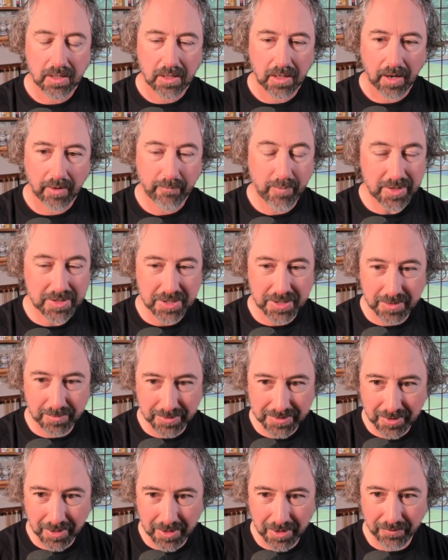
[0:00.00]
I've mentioned him a
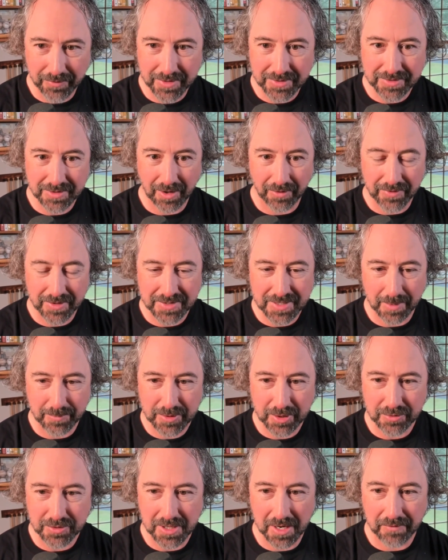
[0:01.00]
ton on this on this
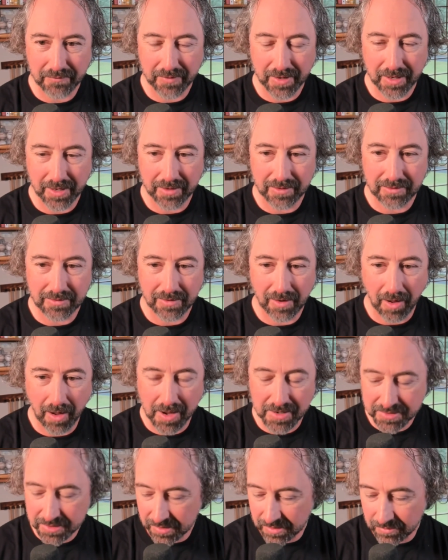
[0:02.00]
episode, Jeff and
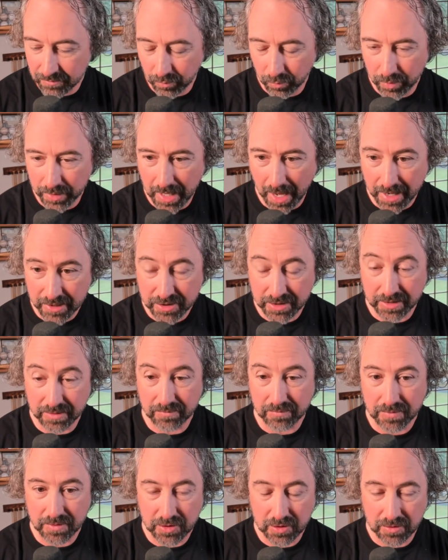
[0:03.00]
Austin. We actually
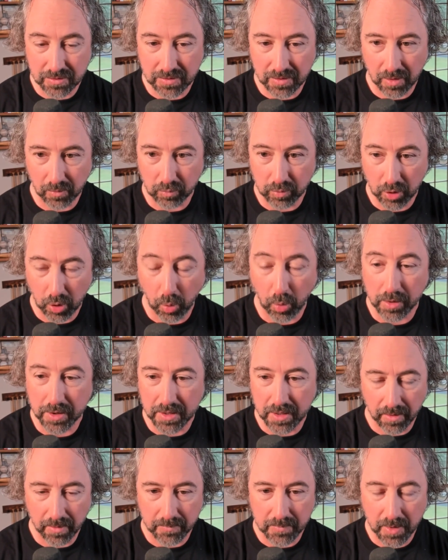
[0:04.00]

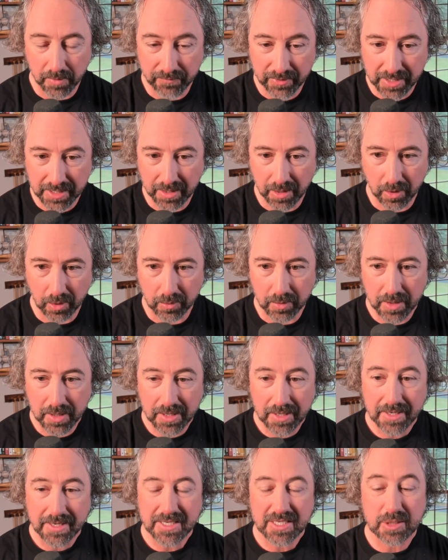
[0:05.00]
recorded um, a video
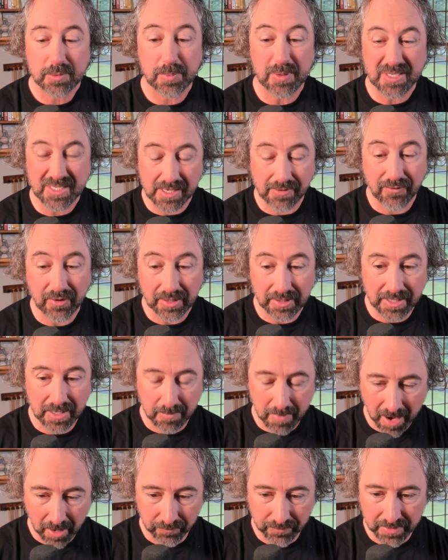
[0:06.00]
specifically
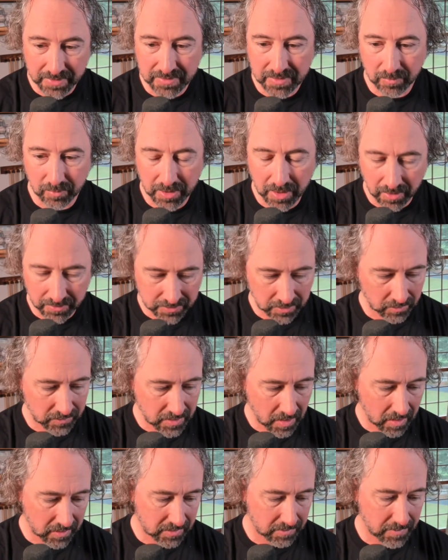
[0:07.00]
about this, and we also
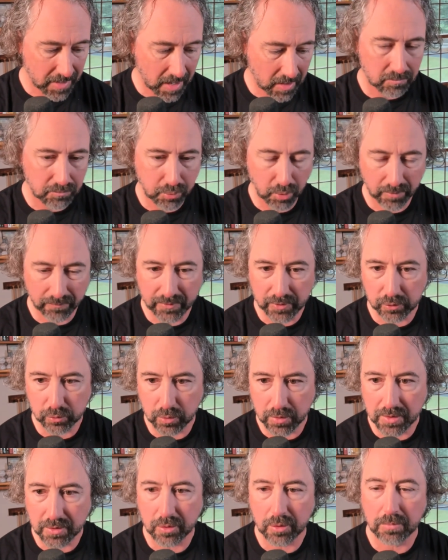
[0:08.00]
talked about Brookfield
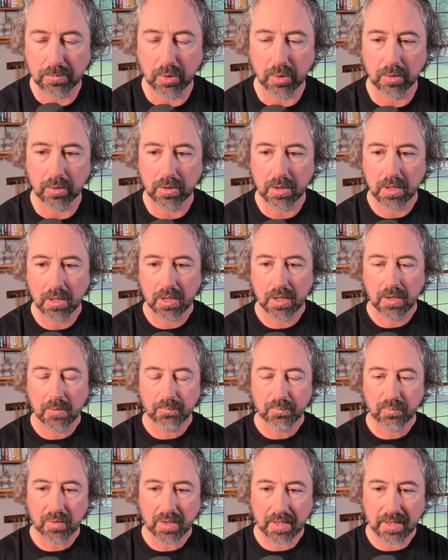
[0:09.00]
Renewable
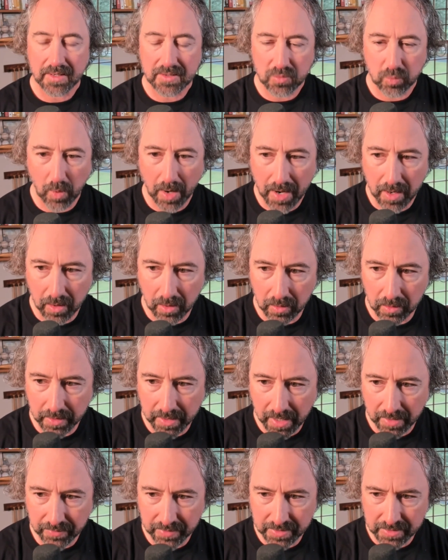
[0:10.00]
as well.
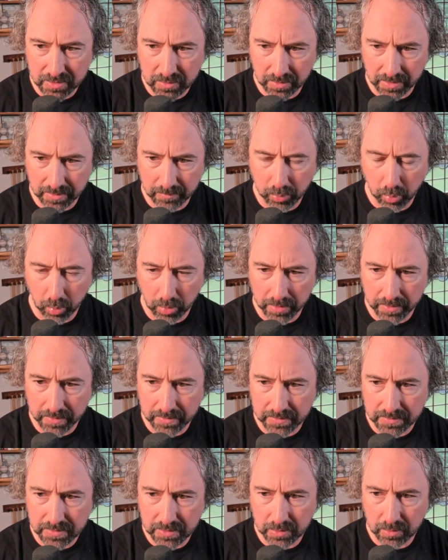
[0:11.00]
And I think it's really important
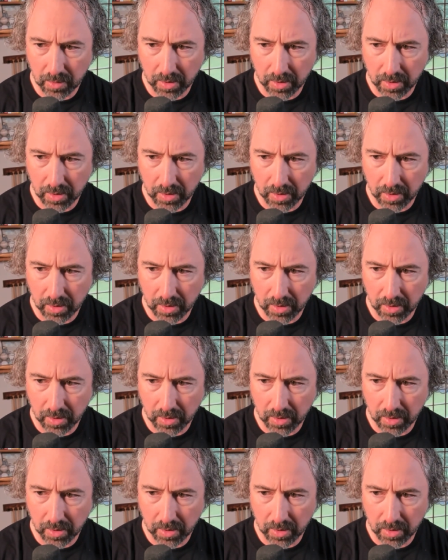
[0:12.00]
to